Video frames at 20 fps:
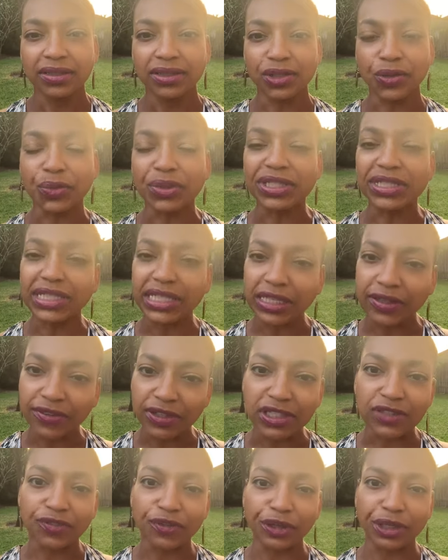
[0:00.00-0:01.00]
to receive
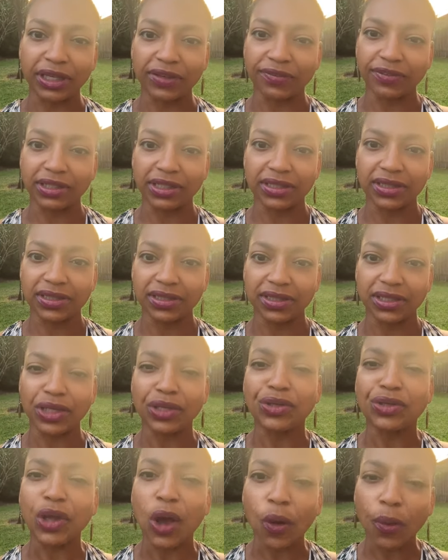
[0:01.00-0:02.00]
His forgiveness, to
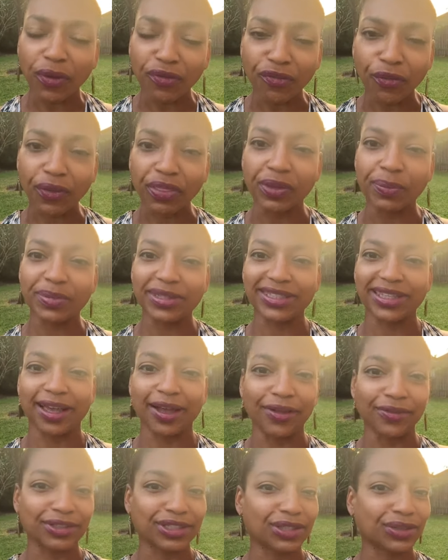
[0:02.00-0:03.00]
know it for
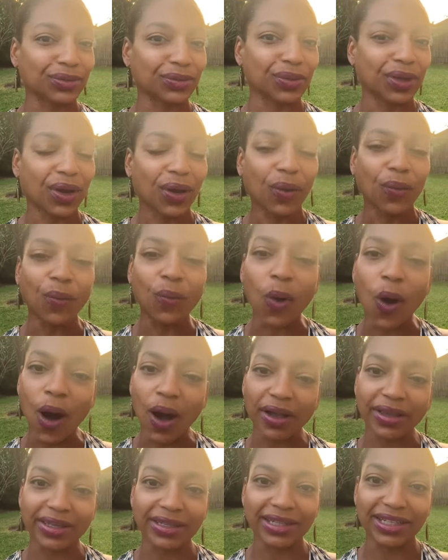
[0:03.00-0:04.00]
themselves, to
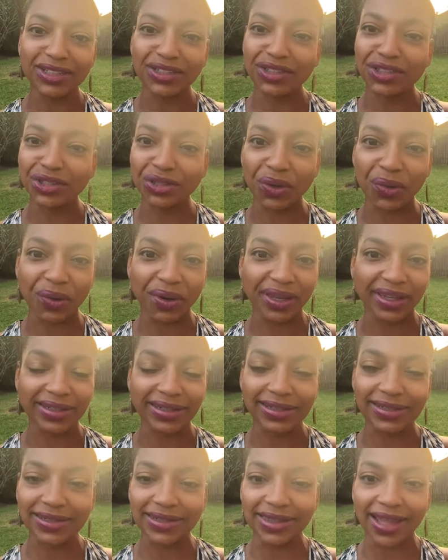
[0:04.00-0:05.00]
walk in His joy
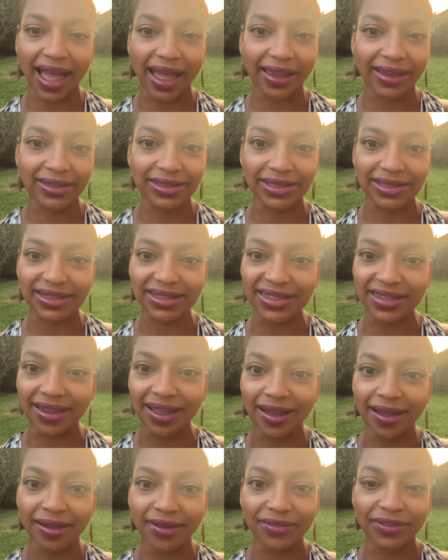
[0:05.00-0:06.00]
and His light and His
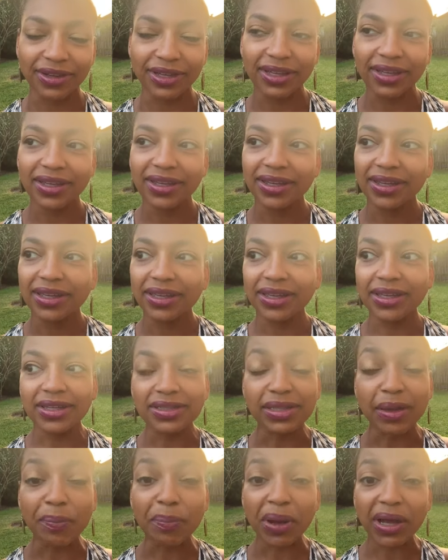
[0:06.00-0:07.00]
love. It
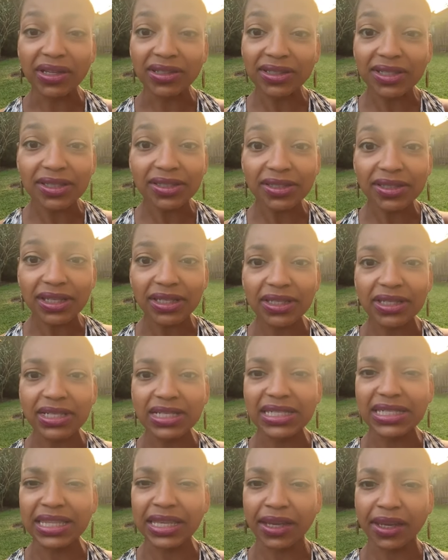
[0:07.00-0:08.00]
is abundant and it
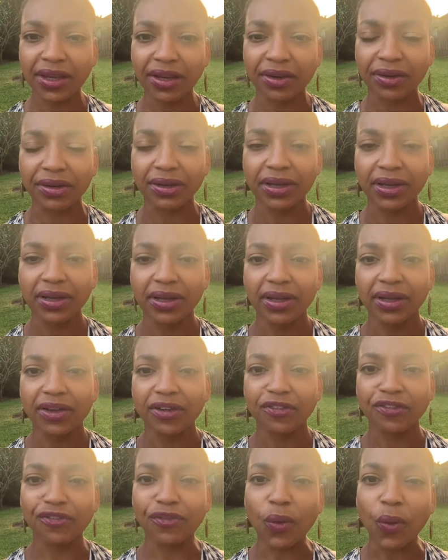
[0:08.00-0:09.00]
is there
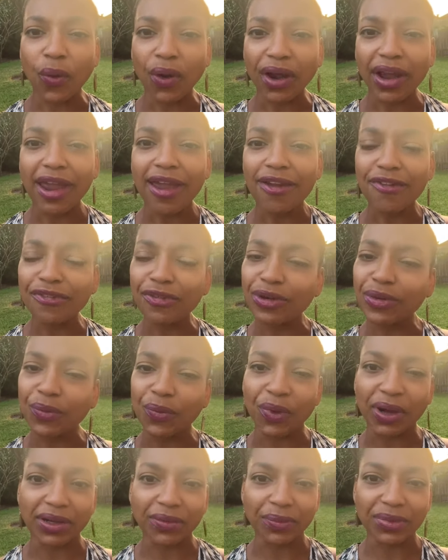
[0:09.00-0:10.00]
for
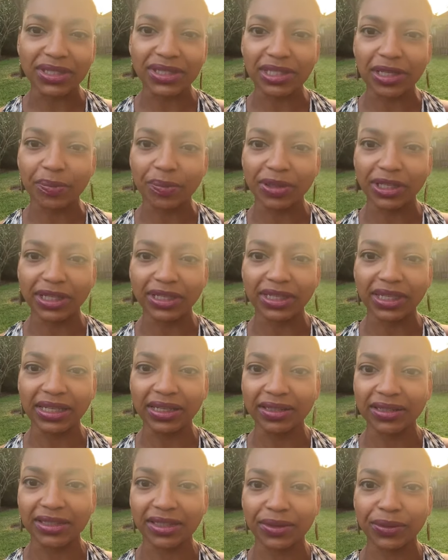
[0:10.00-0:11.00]
everyone. We simply
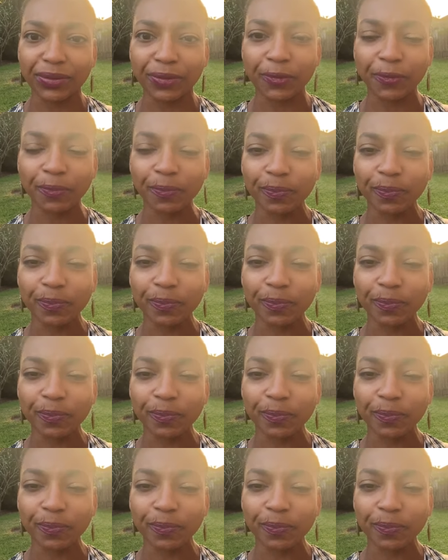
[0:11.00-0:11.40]
need to